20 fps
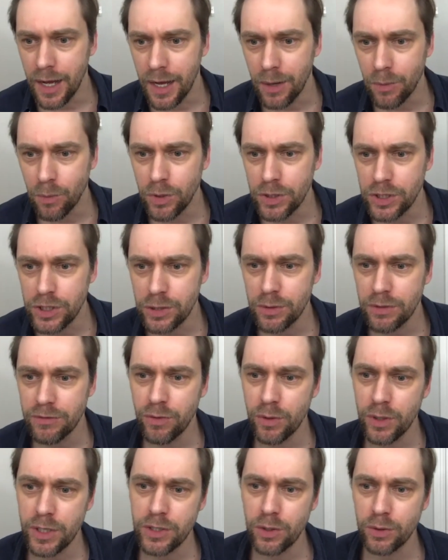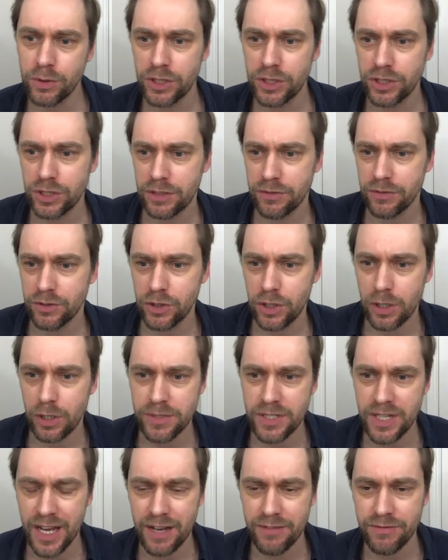Would you avoid auditioning for jobs
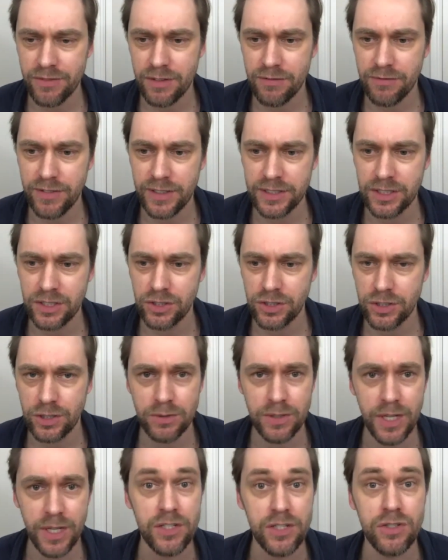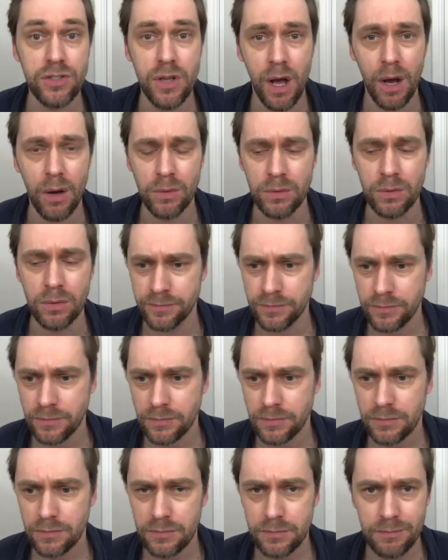that have conflicting shoot dates? No,
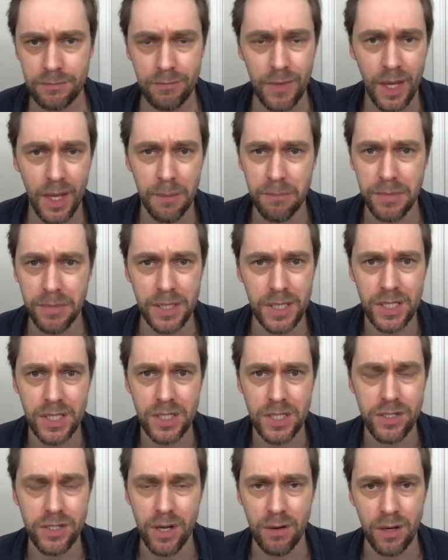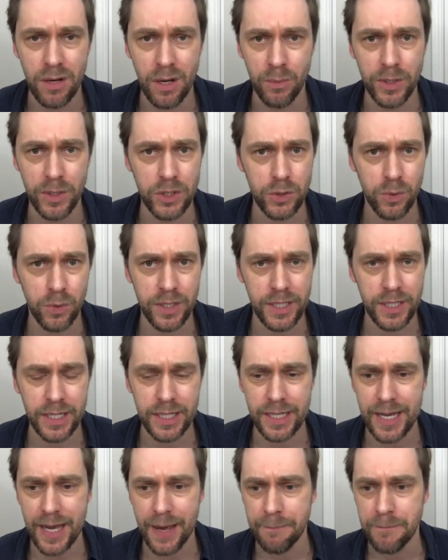because you don't know which one you're going to
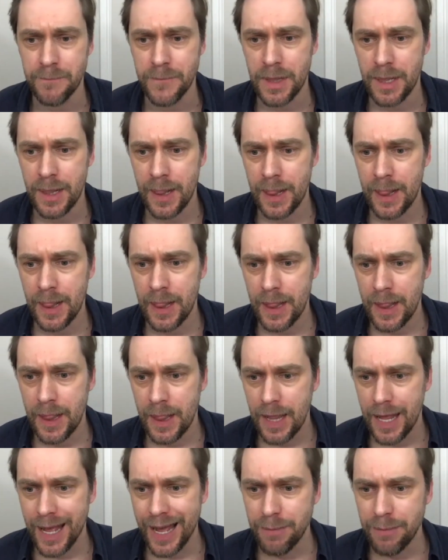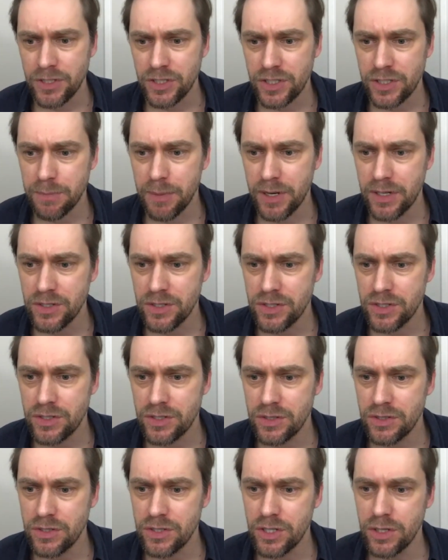get. How much experience
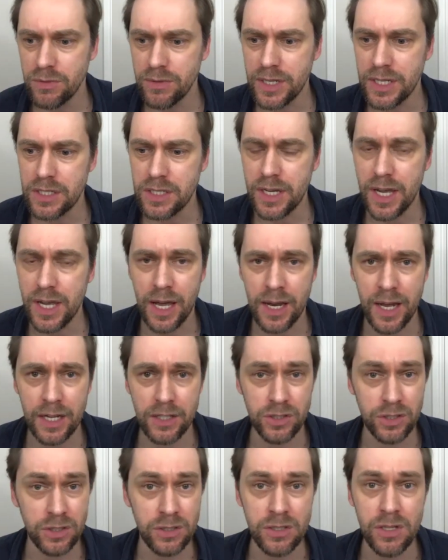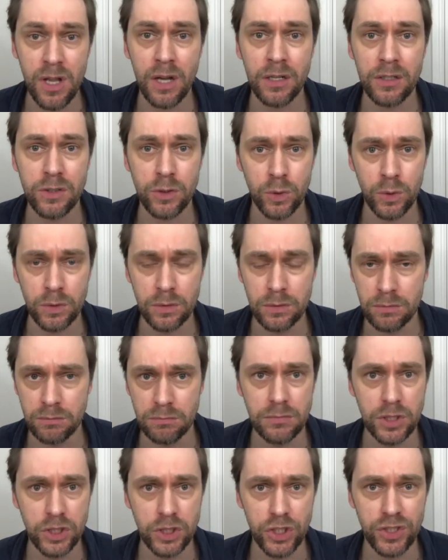do you need to get an agent? None at all.
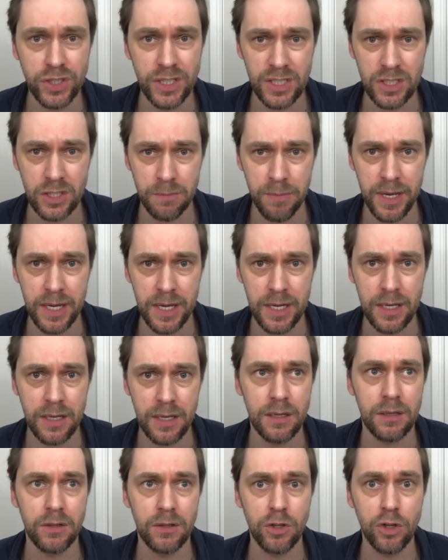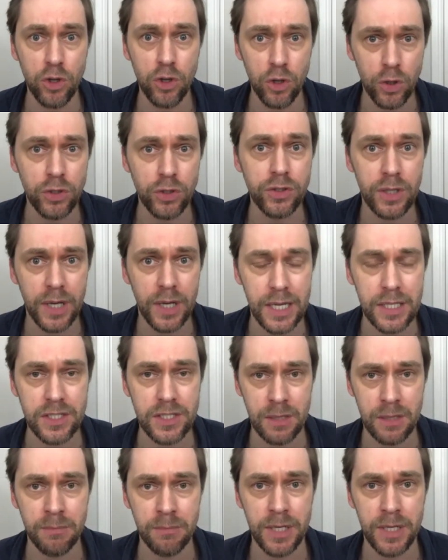You just need to be good and
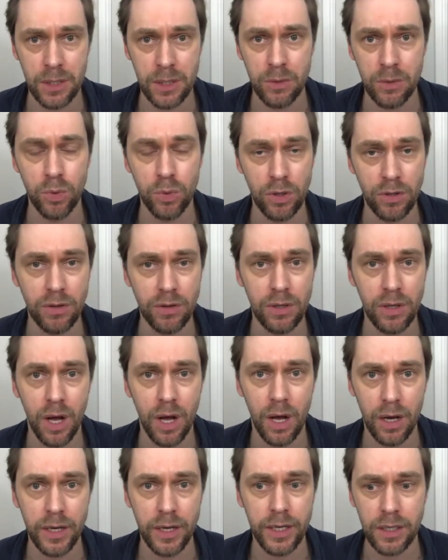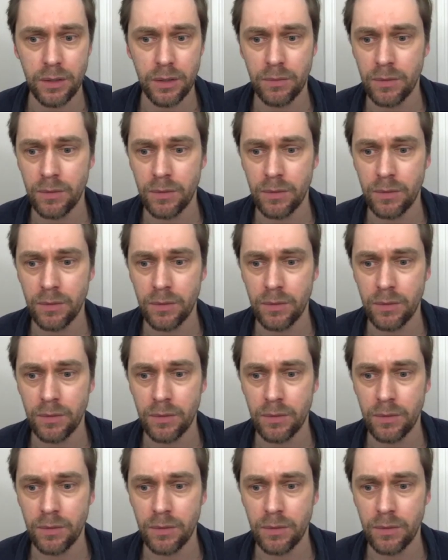somebody will hire you.